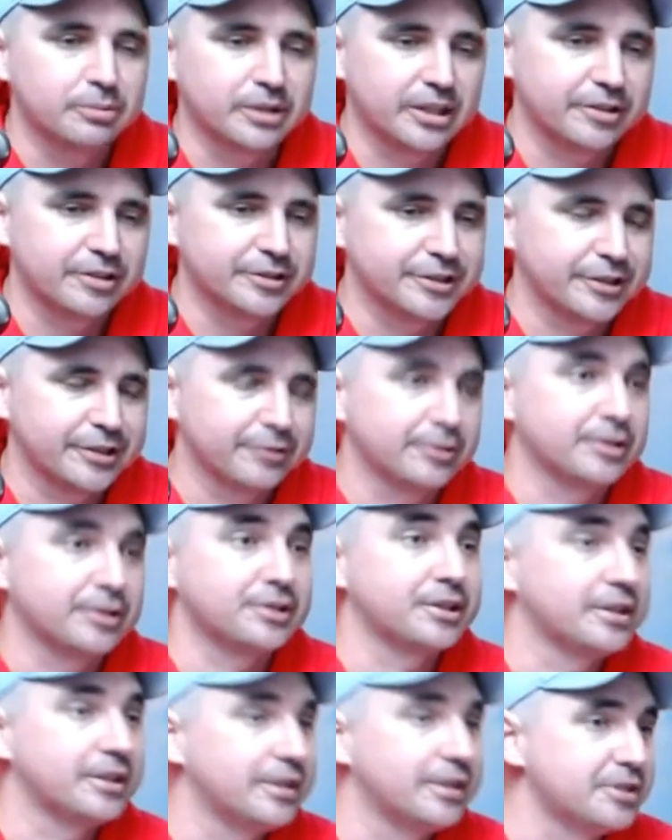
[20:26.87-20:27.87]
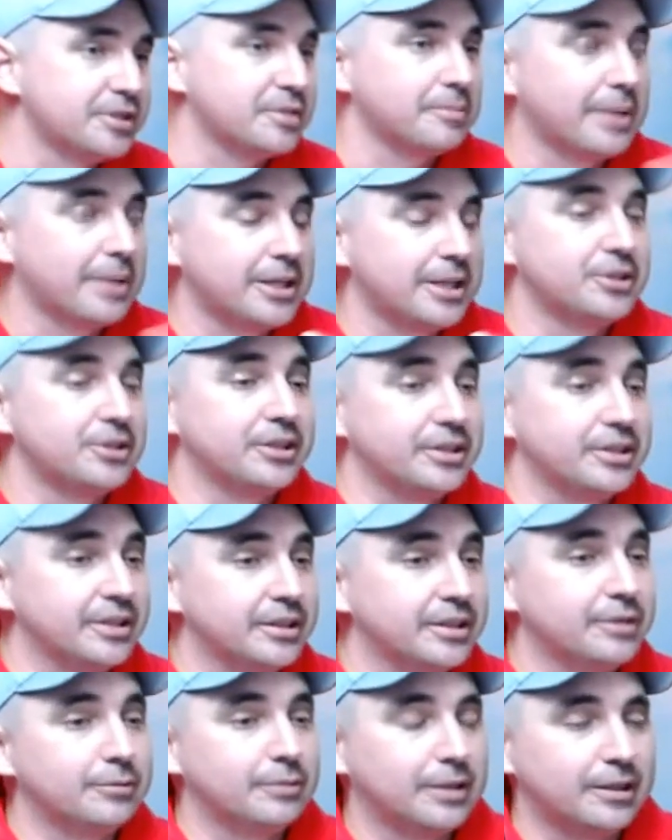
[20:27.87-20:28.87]
but I always like when they say, is the manager
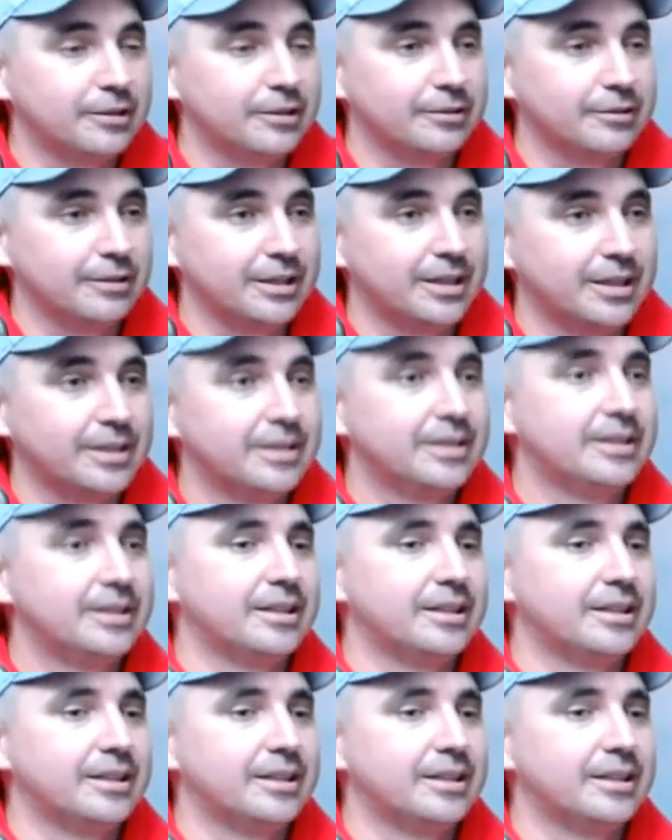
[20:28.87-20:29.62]
here, blah, blah, blah.